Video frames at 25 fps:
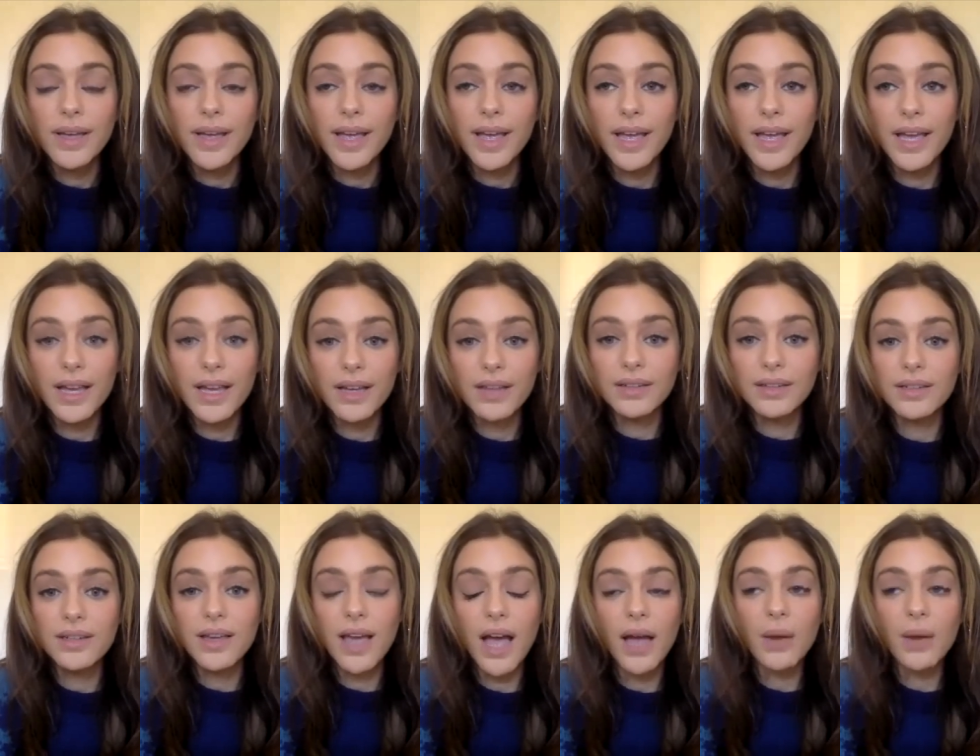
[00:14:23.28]

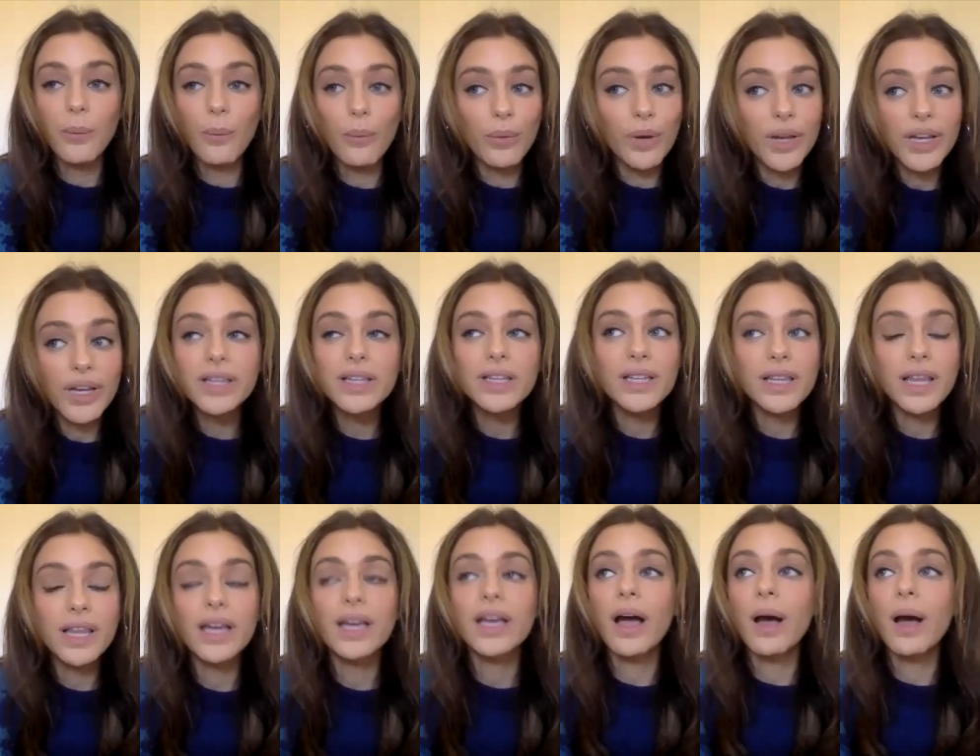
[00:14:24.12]
And I really
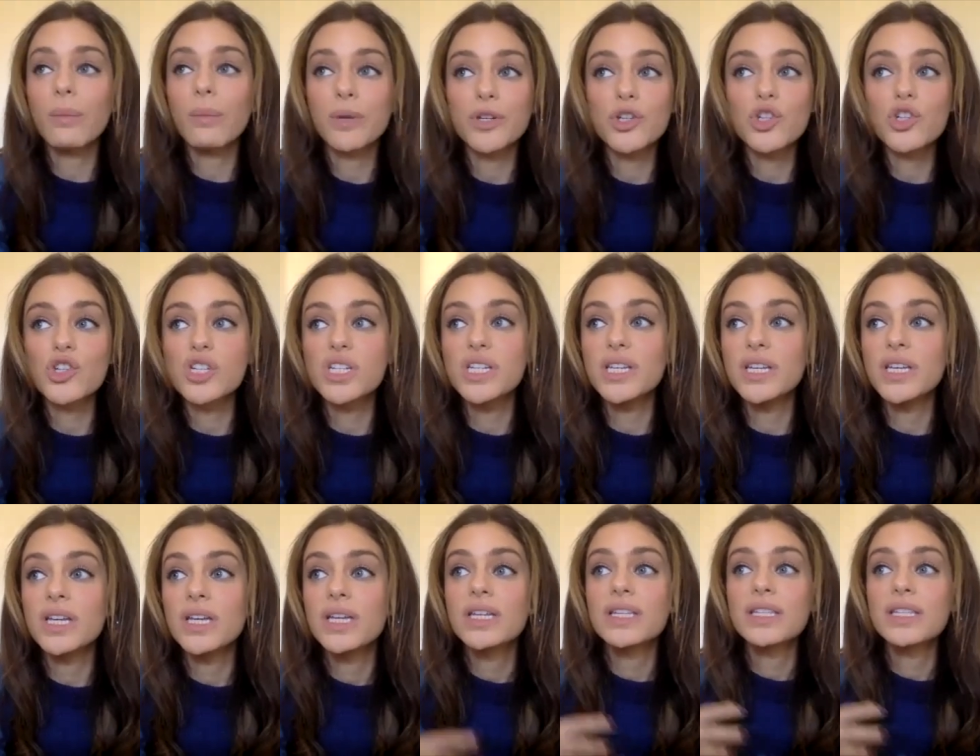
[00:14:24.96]
like how much she